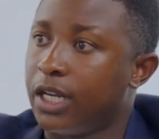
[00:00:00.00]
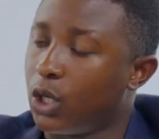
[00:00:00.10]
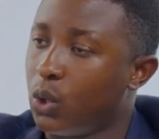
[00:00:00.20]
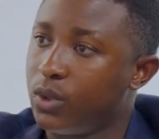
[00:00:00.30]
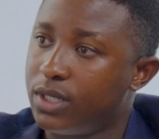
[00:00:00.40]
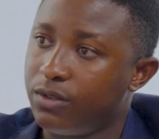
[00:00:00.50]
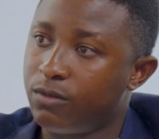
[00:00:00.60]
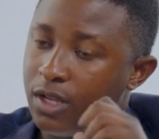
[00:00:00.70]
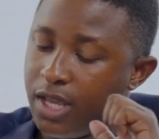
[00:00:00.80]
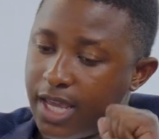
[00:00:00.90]
an
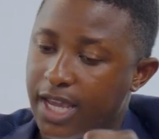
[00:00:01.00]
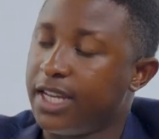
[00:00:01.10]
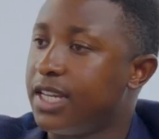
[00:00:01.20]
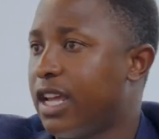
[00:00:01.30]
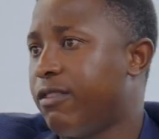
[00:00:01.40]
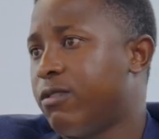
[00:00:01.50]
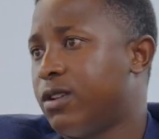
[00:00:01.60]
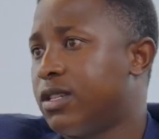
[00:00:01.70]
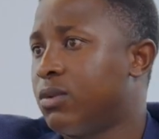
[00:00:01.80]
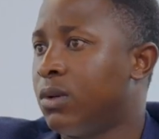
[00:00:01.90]
inclusive and
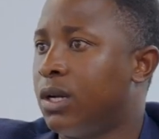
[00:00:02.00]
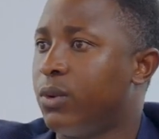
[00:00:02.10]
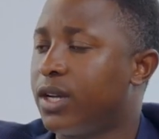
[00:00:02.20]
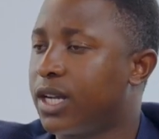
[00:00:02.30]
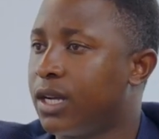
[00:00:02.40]
diverse uh, work